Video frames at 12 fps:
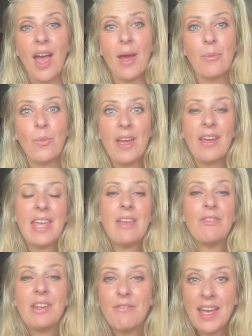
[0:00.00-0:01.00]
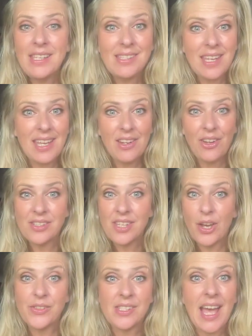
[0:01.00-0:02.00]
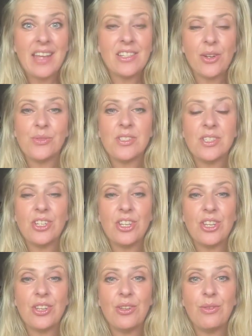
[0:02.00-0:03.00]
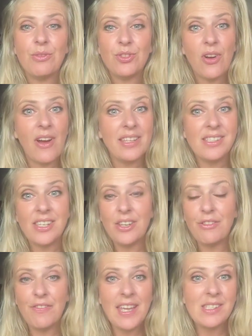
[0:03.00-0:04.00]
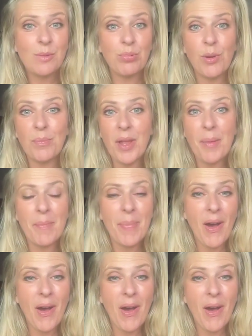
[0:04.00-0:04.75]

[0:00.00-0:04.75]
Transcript: And we're even investing in ourselves as adults to try to fix the problem.